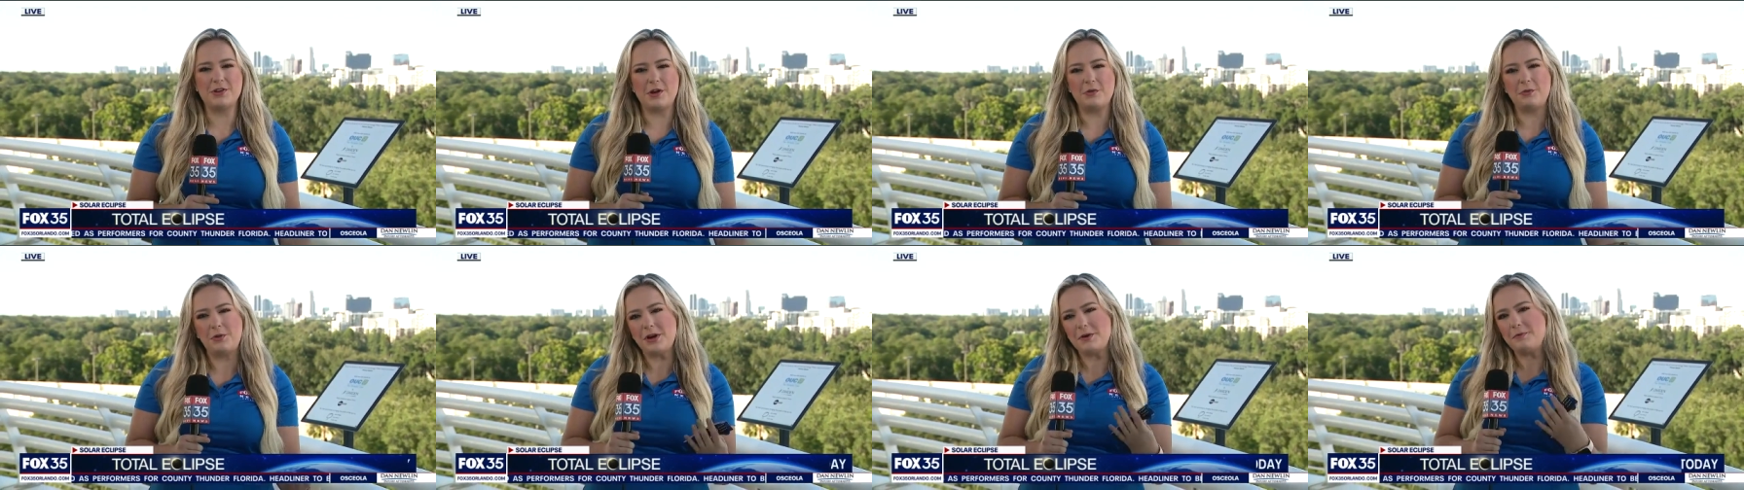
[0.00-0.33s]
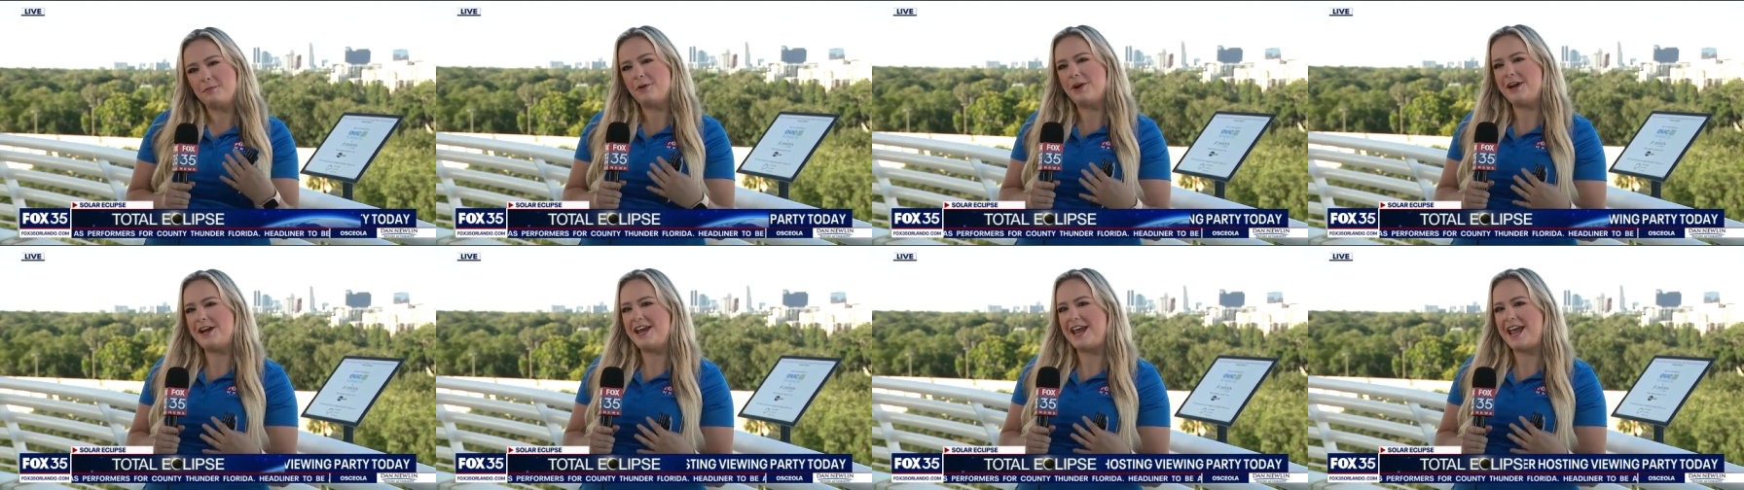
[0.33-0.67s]
So I want
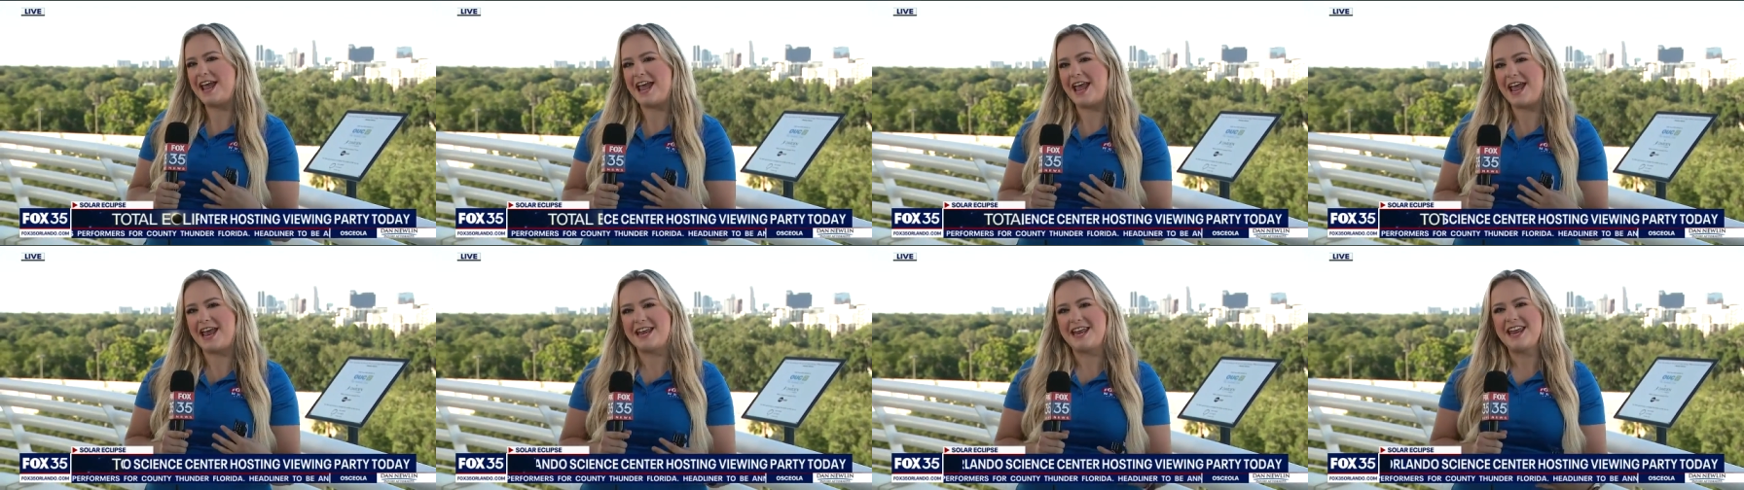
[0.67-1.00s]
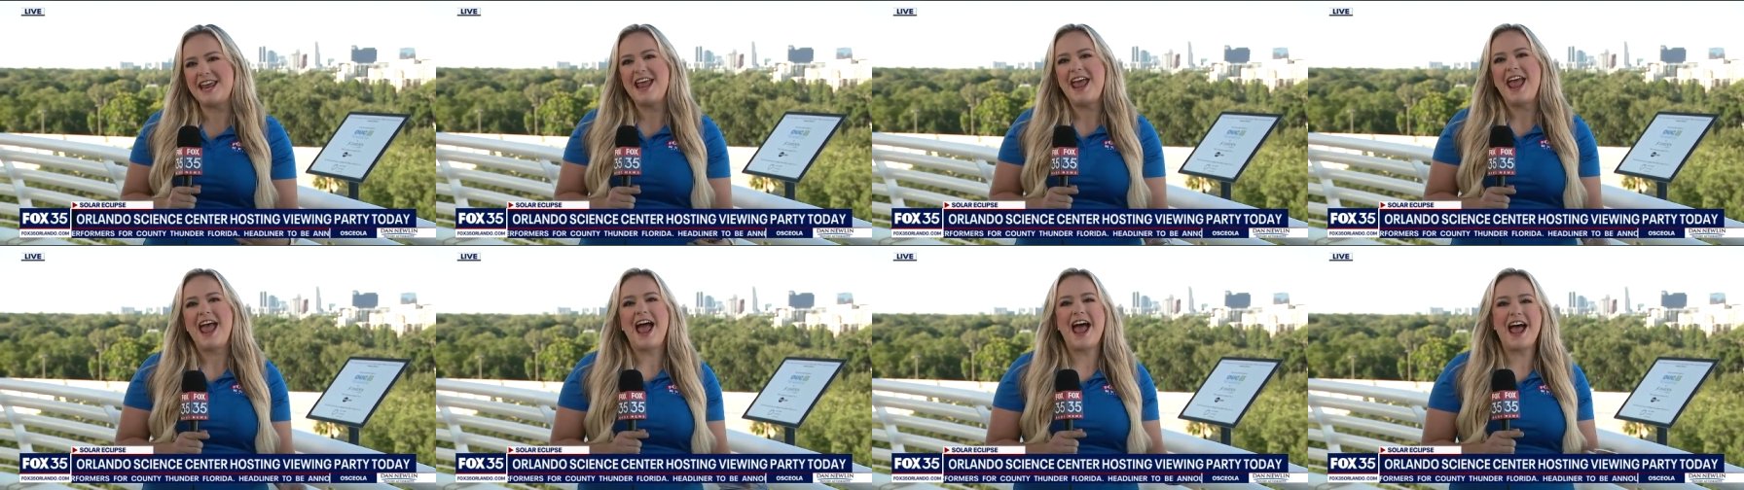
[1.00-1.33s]
to bring in,
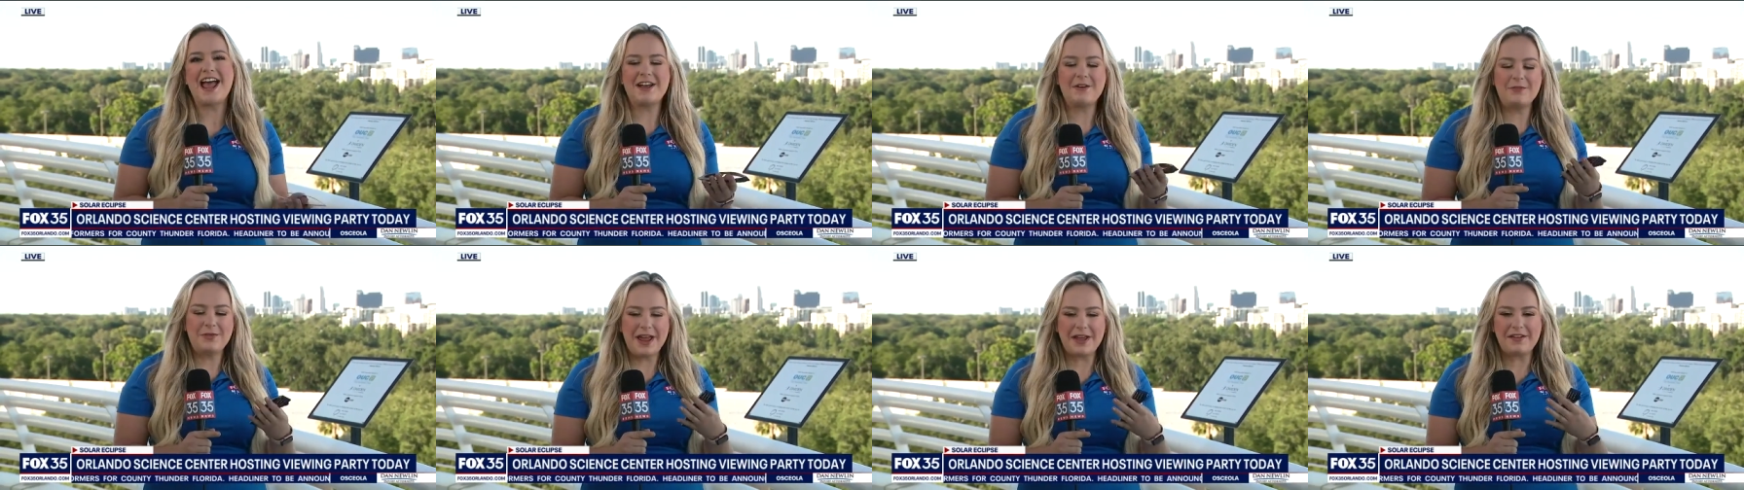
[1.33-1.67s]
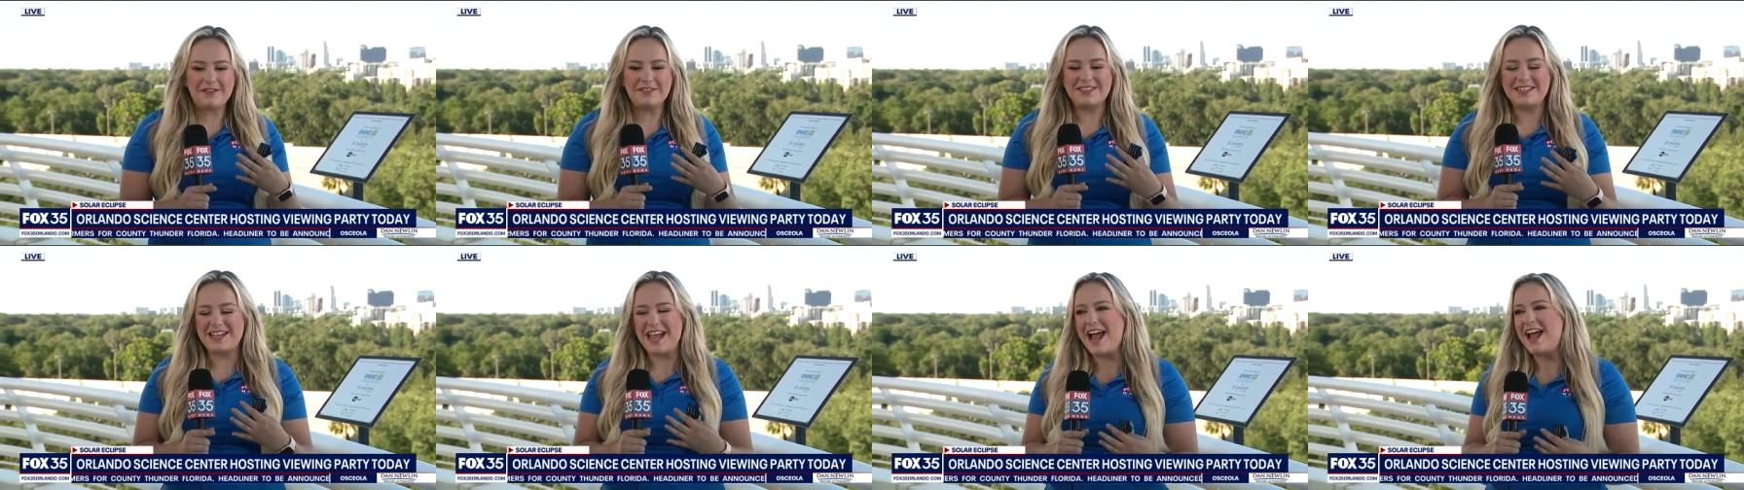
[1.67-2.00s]
uh, we
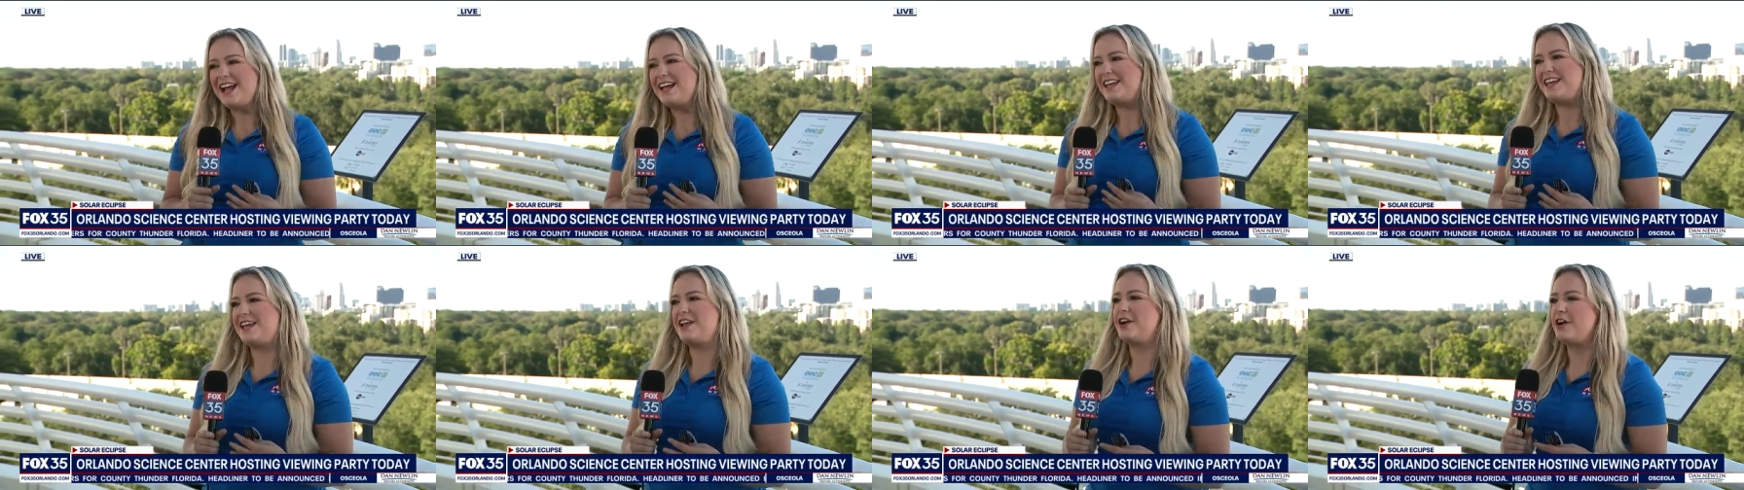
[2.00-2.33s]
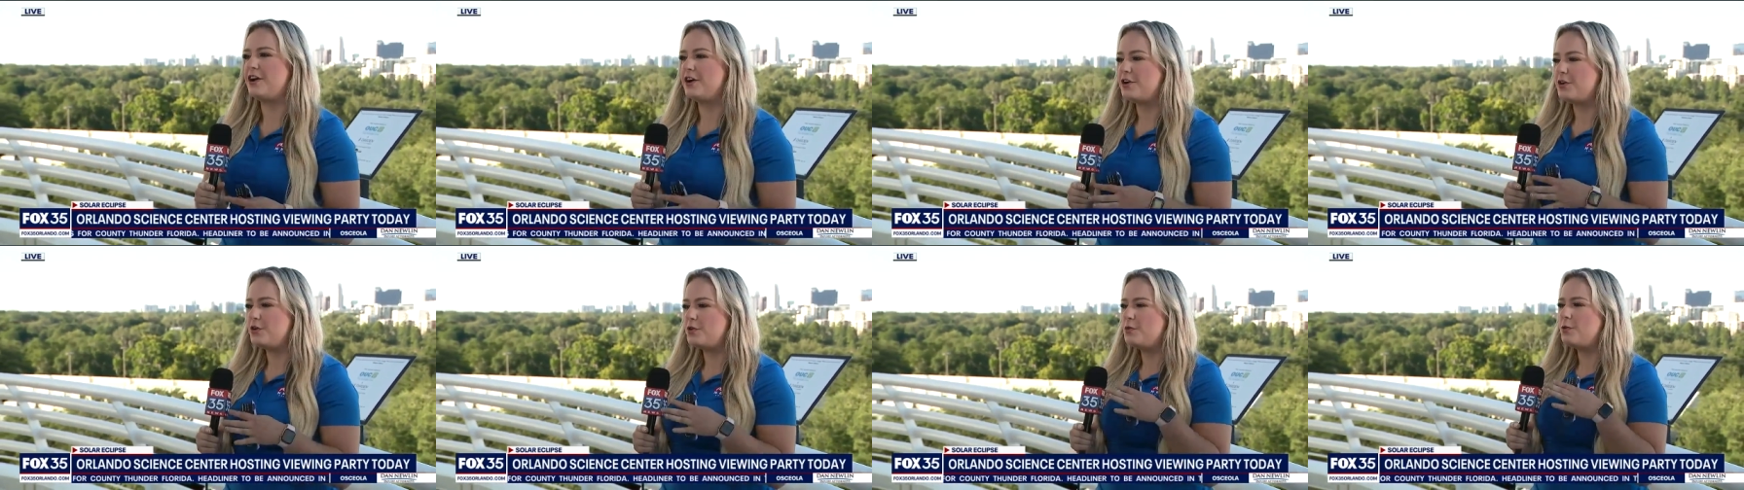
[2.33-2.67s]
have Zach
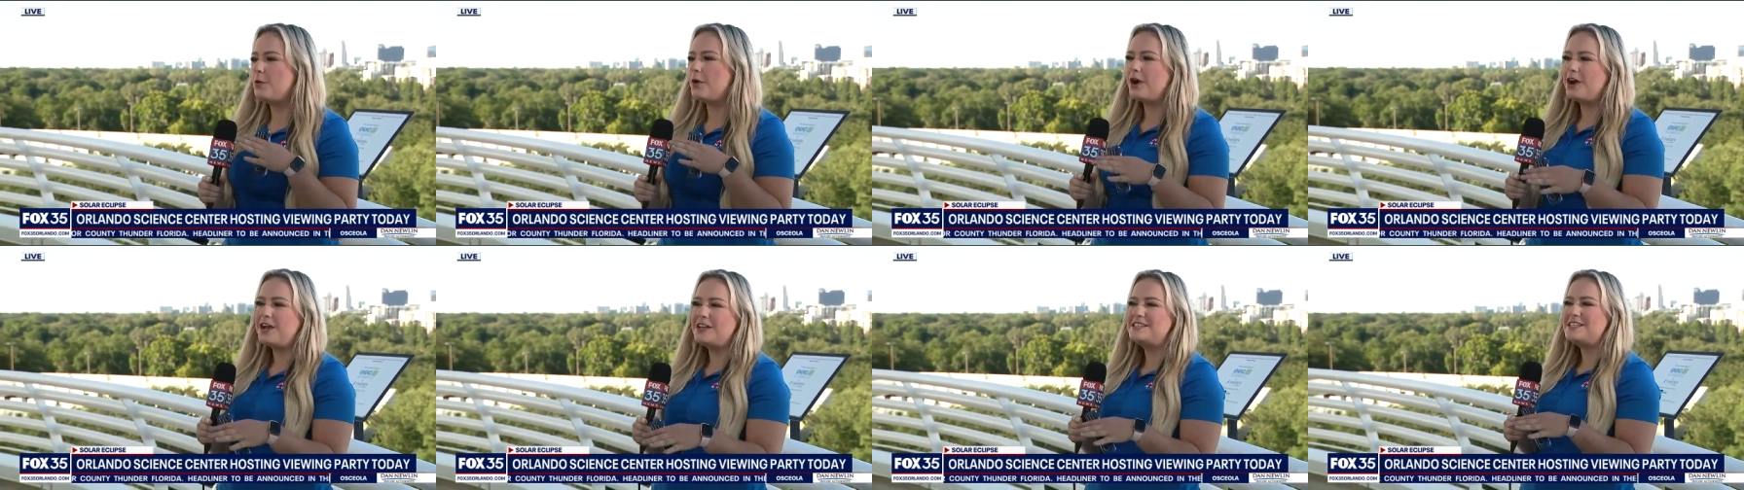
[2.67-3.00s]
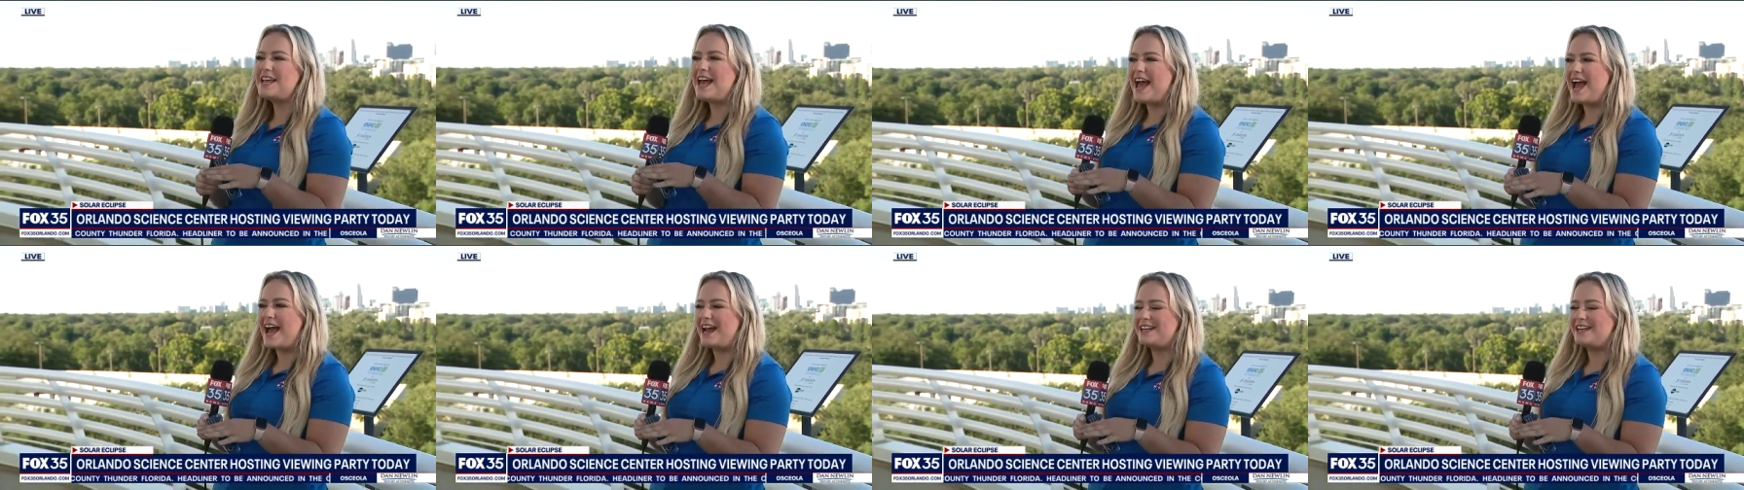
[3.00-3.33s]
here who works at